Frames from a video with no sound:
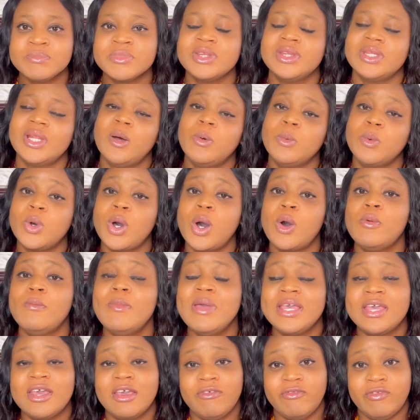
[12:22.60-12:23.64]
Now I'll
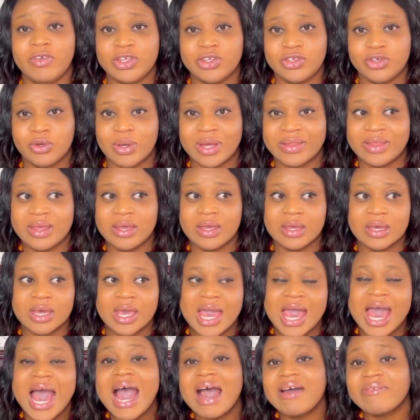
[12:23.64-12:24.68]
make a video. I think
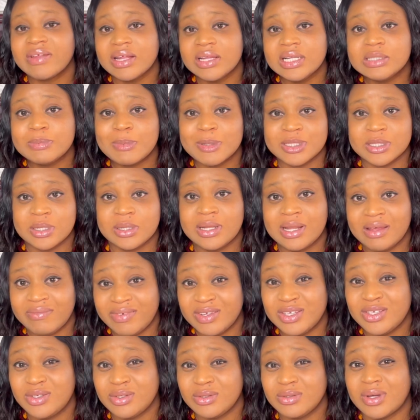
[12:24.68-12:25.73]
after this particular
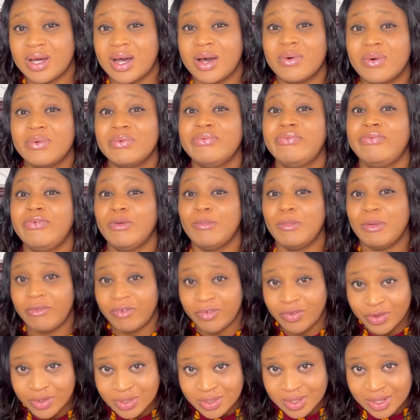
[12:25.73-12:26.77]
video, I'll film a
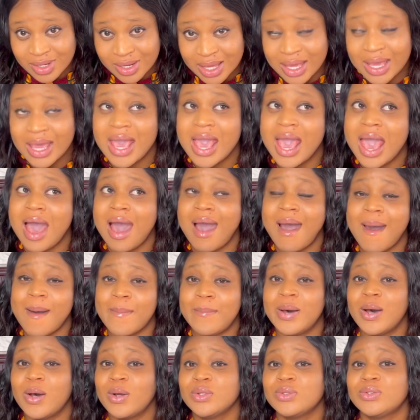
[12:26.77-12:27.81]
video today
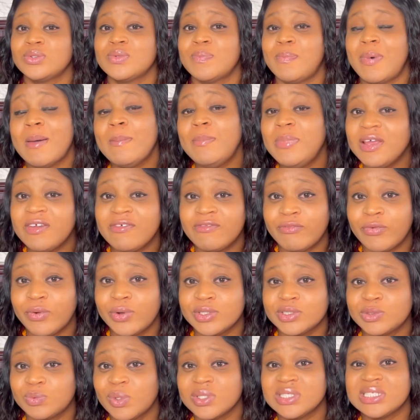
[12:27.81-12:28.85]
about public
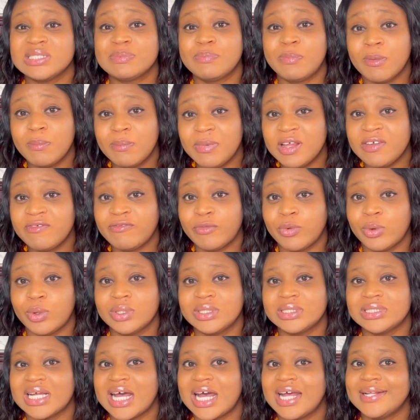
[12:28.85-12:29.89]
funds, what is public
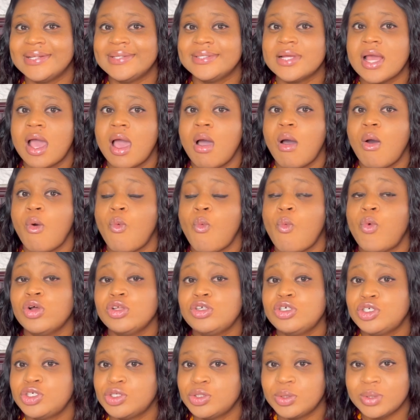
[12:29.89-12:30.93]
funds, and what you
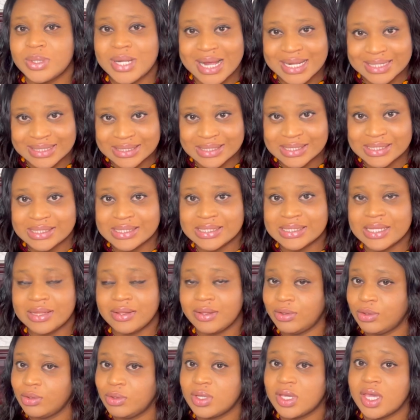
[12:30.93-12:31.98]
should access in the
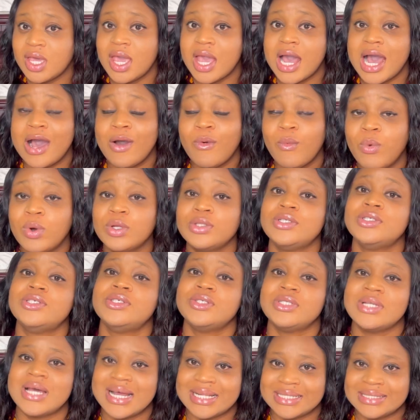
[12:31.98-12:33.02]
UK and what you
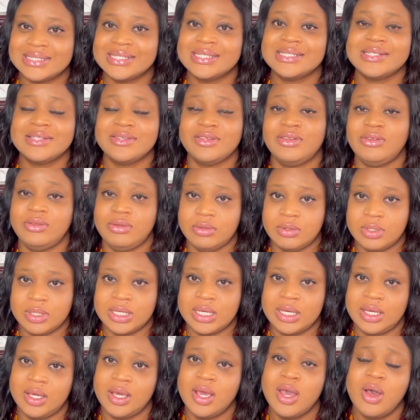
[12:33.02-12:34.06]
should access in the
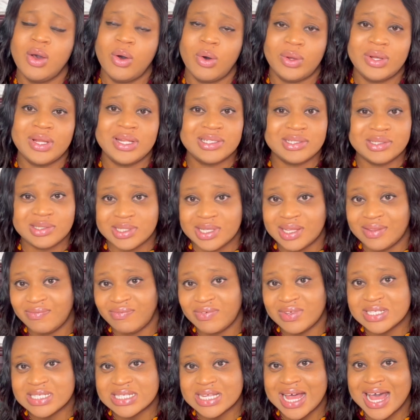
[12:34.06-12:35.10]
UK on a student
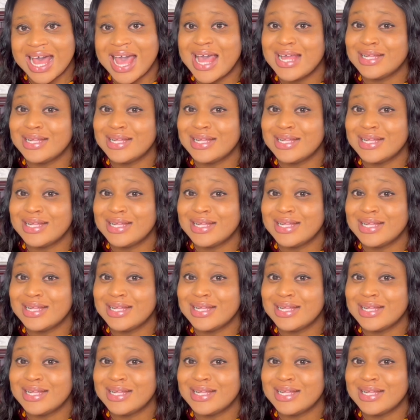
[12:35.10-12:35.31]
visa.